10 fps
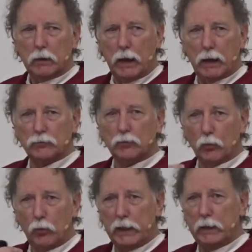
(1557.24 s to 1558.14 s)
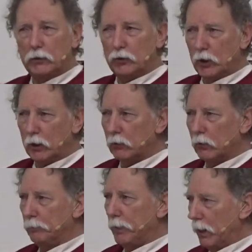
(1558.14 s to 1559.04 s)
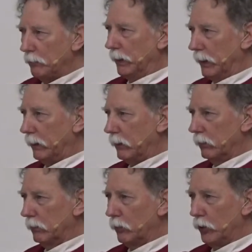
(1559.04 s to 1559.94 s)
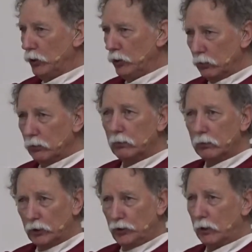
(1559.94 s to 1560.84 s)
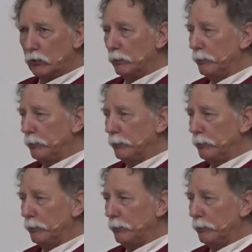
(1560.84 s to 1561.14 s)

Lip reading: as we, the general public, or you, the general